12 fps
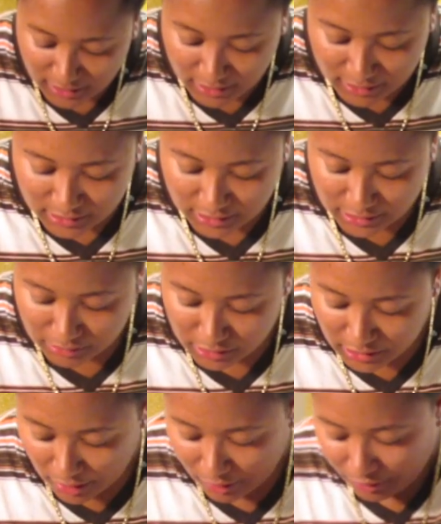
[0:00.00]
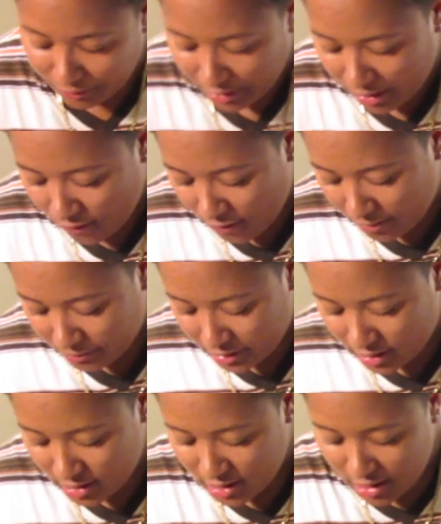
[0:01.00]
It's got some sour cream. Hold me.
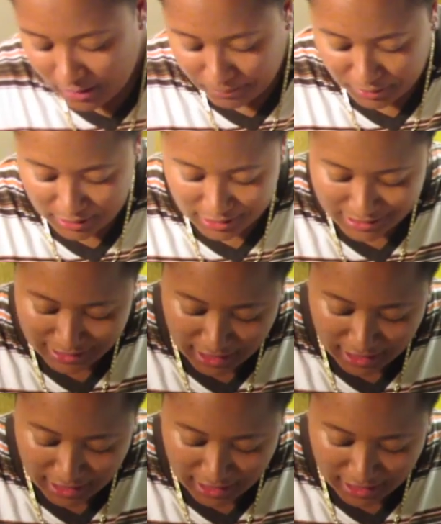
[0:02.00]
Put this